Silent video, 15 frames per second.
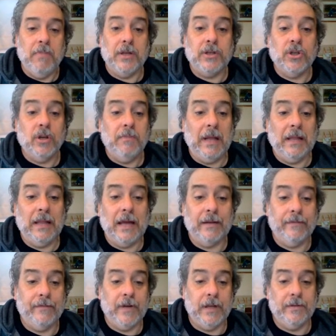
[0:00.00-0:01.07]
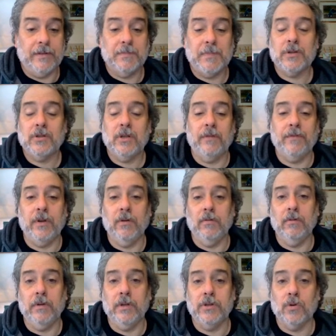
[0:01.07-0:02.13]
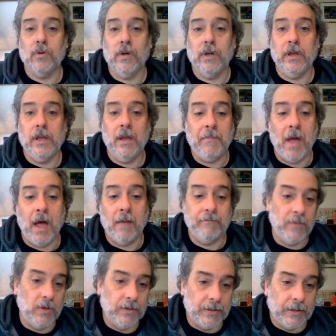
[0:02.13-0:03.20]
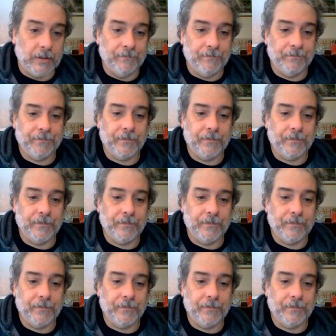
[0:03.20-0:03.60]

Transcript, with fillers: but should be a lot of fun, especially if you enjoy hip hop music.